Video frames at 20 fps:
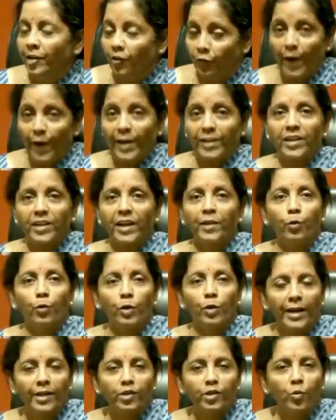In fact, I
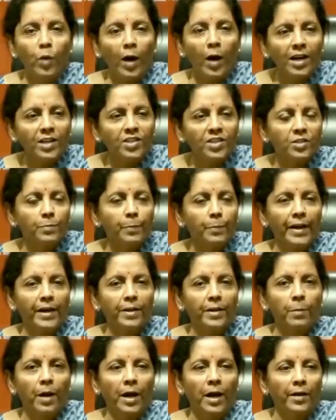would like to ask
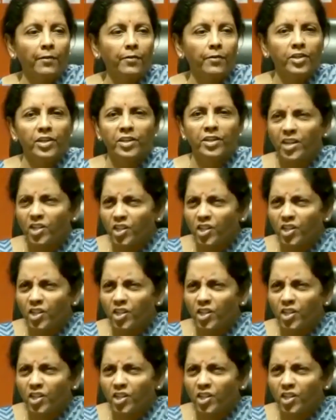Behin Mayawati,